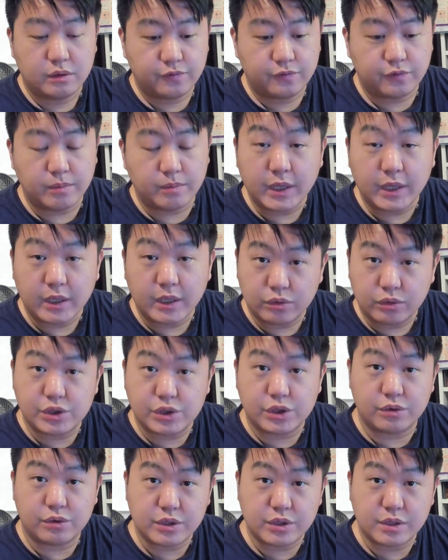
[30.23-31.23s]
for me to
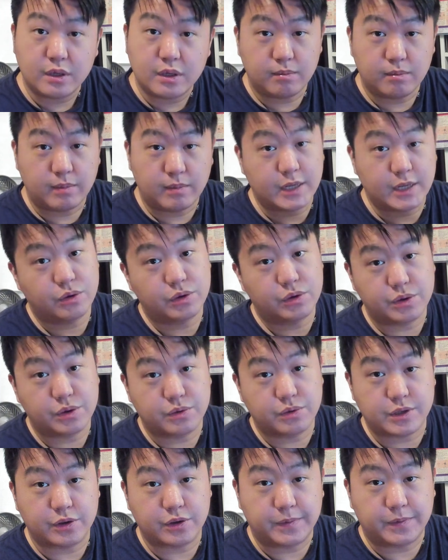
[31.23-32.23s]
choose my social
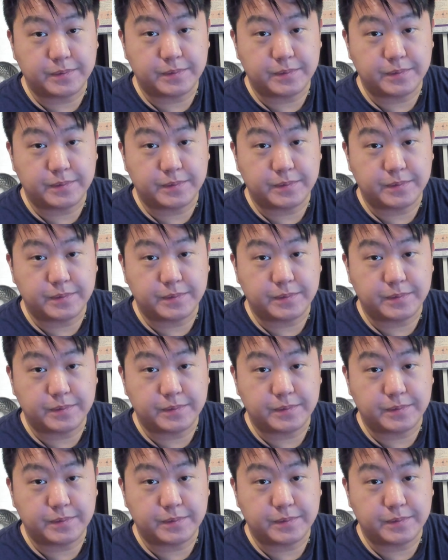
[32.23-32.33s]
circle.